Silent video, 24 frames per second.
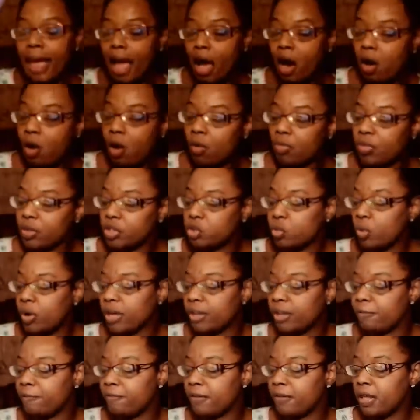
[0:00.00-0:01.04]
the
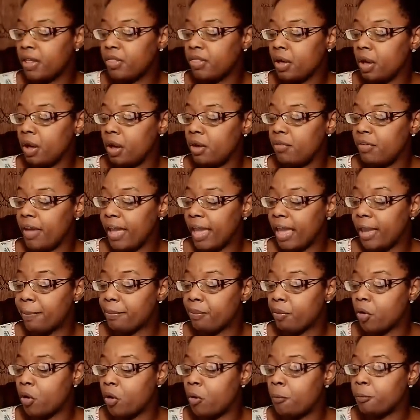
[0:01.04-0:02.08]
25th of
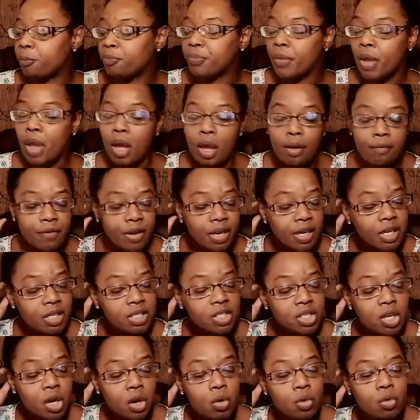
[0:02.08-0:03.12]
April, Venus
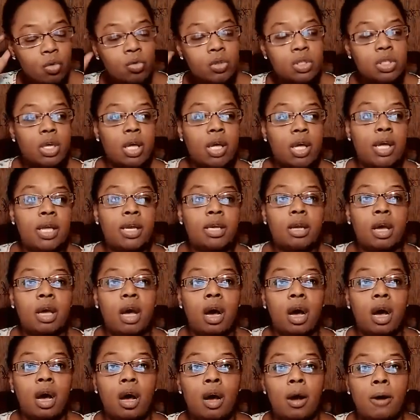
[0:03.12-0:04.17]
goes in
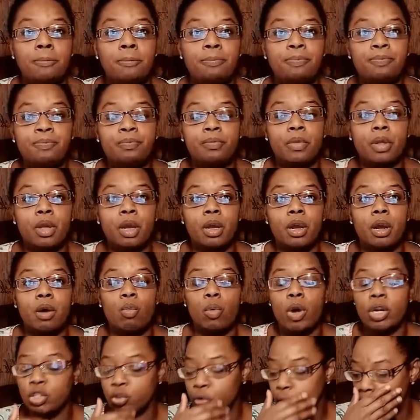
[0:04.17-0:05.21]

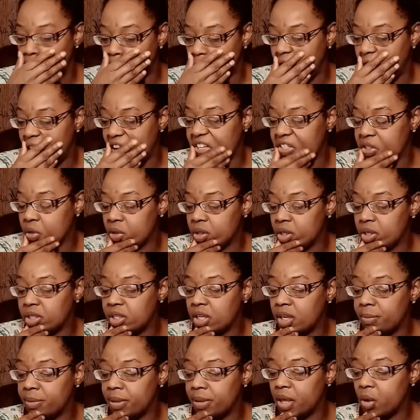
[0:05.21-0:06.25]
retrograde. So this could
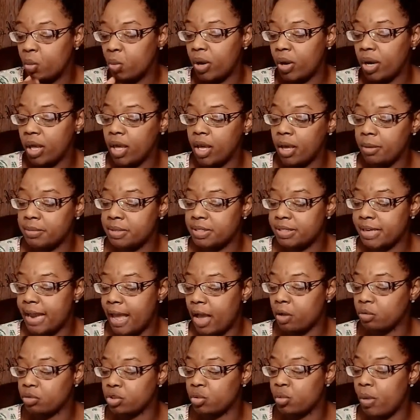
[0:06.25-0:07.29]
be when it comes down to
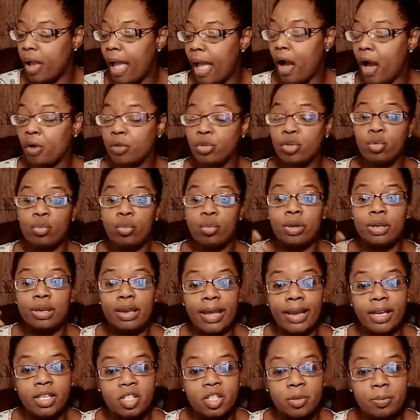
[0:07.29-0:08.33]
how you relate to
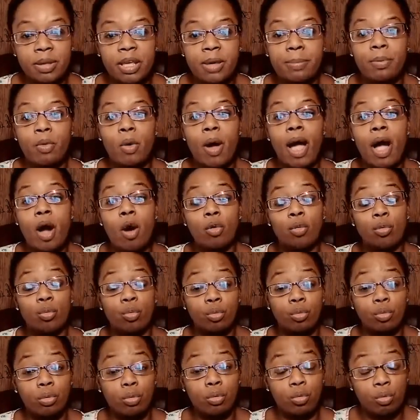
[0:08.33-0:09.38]
people, how
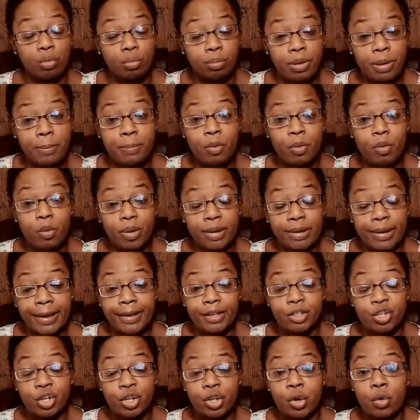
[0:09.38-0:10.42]
people relate to
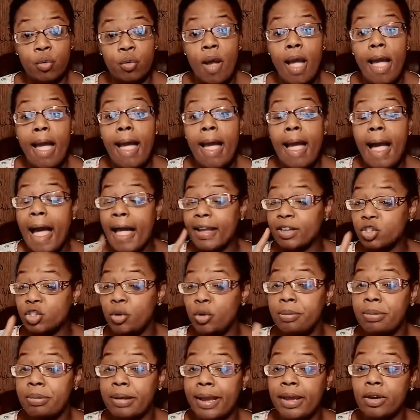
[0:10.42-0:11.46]
you. I do
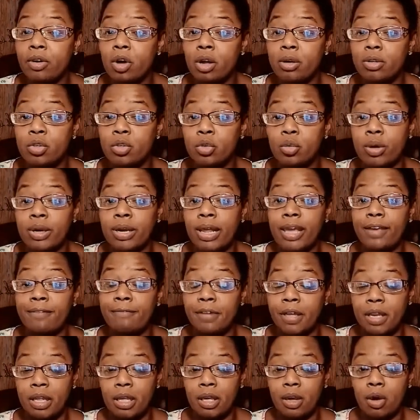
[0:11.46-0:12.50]
plan on doing a
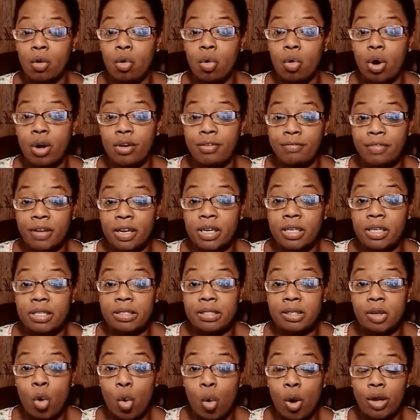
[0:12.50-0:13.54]
video on Venus
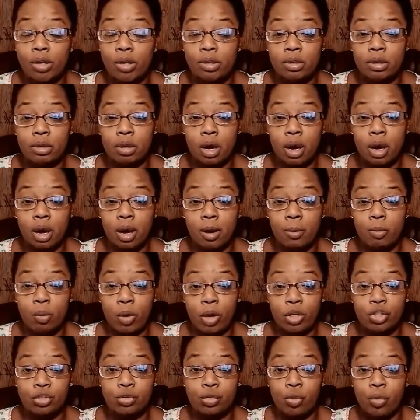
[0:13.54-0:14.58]
going
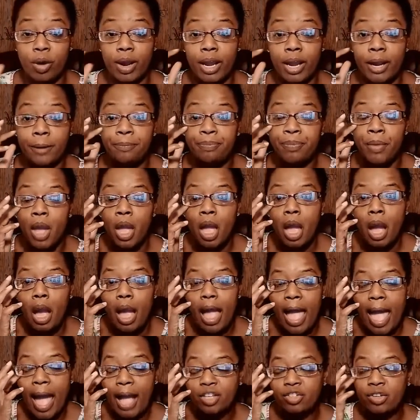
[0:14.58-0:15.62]
retrograde,
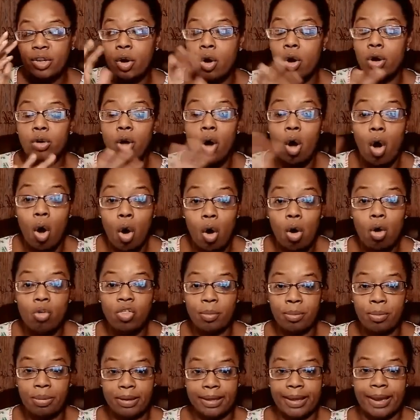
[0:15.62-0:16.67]
actually on all the
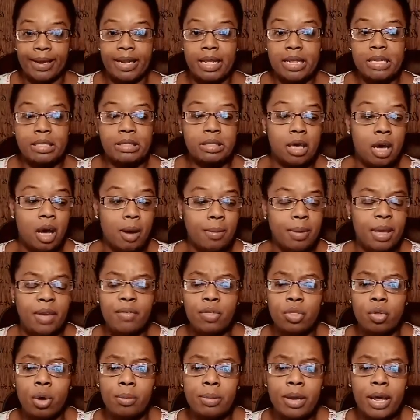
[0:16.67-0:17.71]
planets. Even
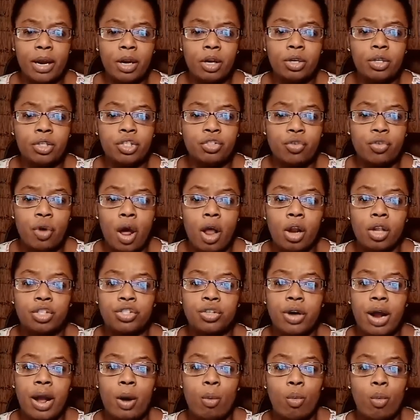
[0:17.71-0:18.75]
though I'm not an astrologer,
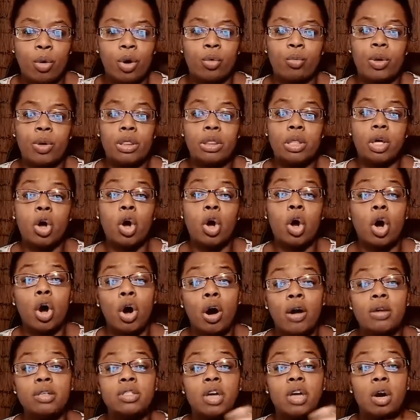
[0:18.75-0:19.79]
I want to read the
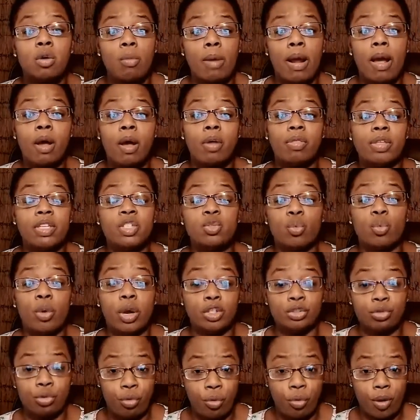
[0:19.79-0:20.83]
cards around this
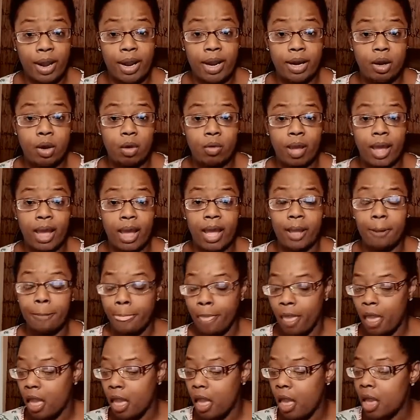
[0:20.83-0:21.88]
retrograde, okay?
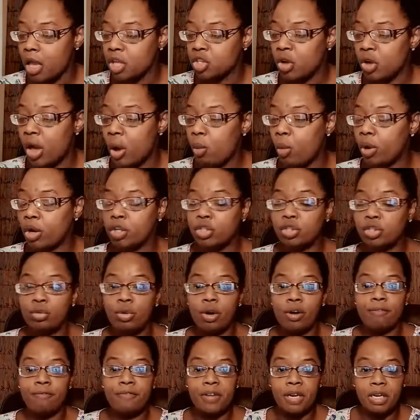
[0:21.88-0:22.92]
So I want to do
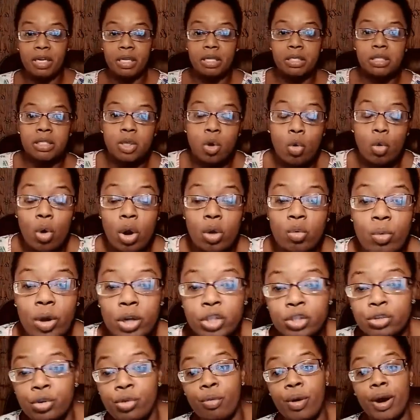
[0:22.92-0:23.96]
a Venus going
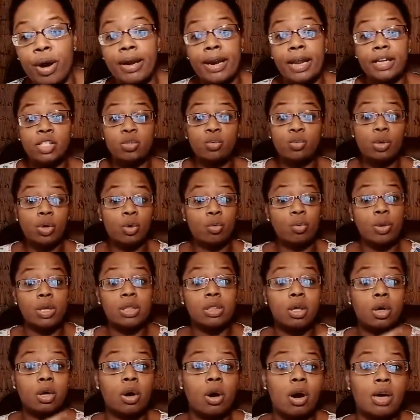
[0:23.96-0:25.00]
retrograde, and I just want to read the
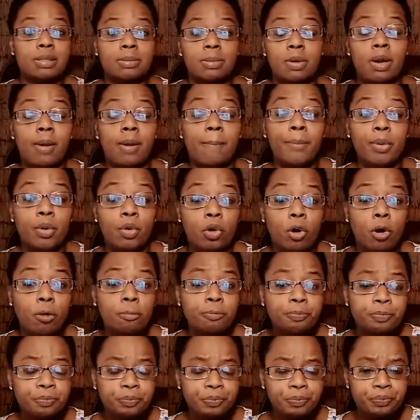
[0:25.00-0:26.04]
cards. I'm going to pull
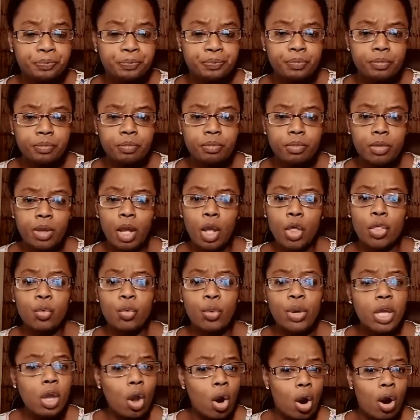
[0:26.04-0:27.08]
3
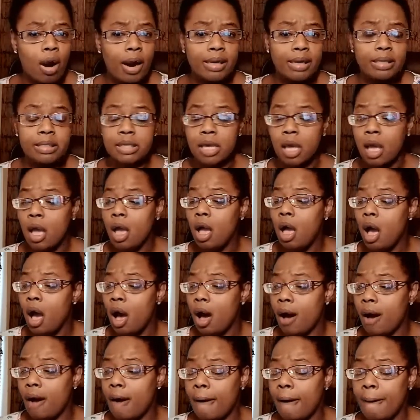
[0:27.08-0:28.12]
cards,
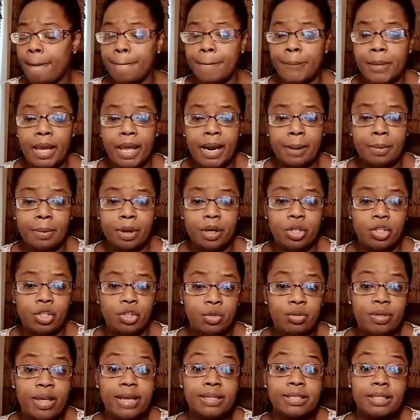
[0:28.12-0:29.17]
and I'm going to do
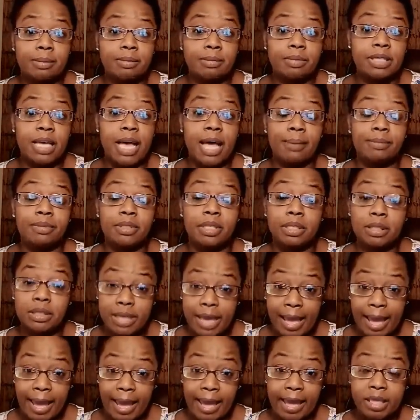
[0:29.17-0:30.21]
that sometime
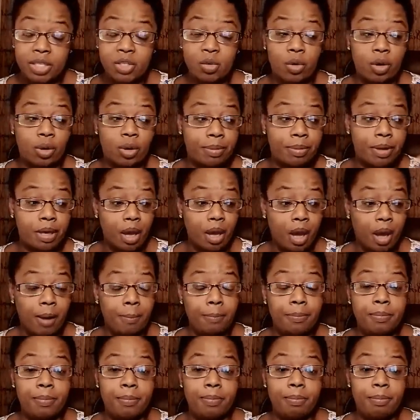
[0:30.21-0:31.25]
today, so it'll be up
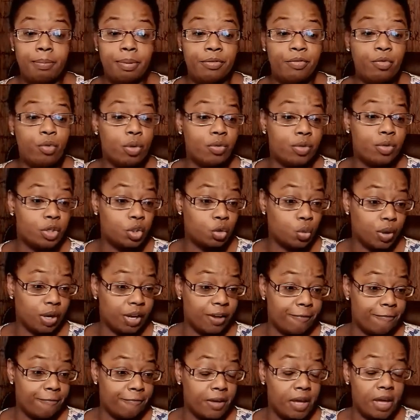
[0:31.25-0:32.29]
before the
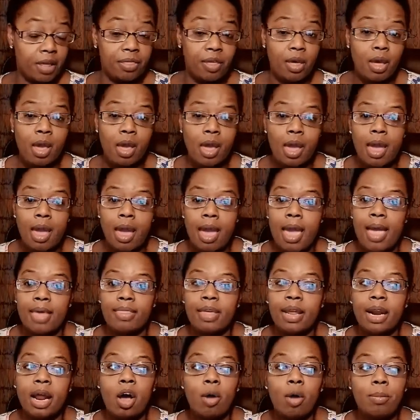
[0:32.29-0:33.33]
25th, and then
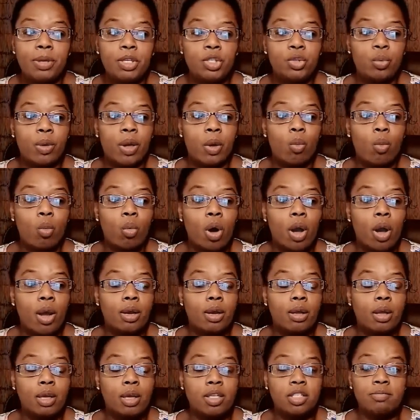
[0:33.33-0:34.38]
I'll be doing one
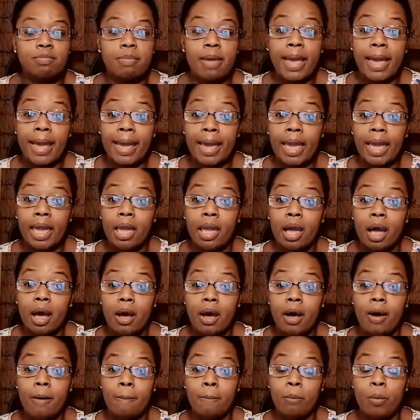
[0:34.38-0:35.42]
because May,
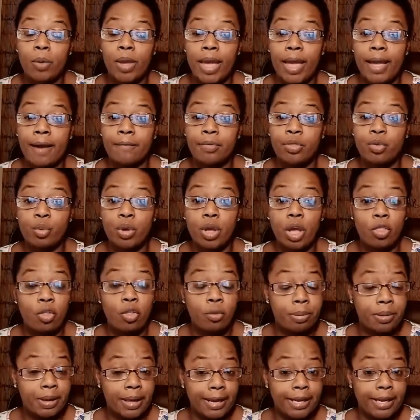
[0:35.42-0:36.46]
we have 3 other
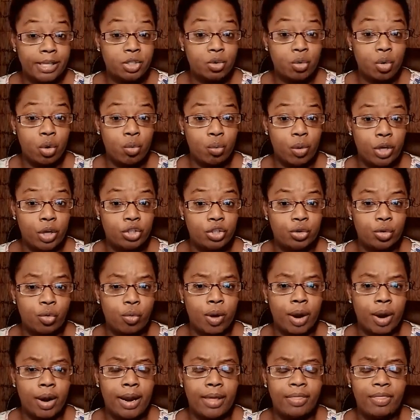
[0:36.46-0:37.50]
planets going
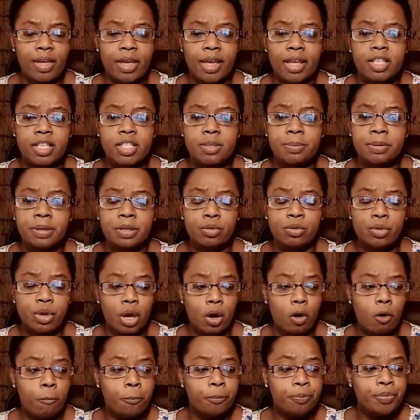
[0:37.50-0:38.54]
retrograde. I think it's
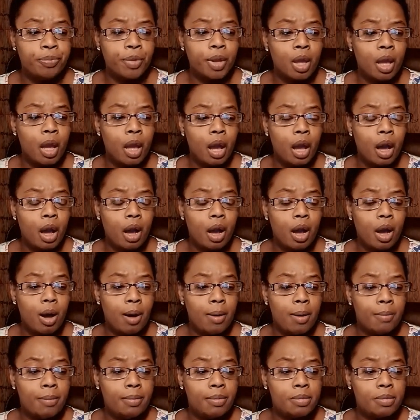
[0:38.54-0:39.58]
Pluto, I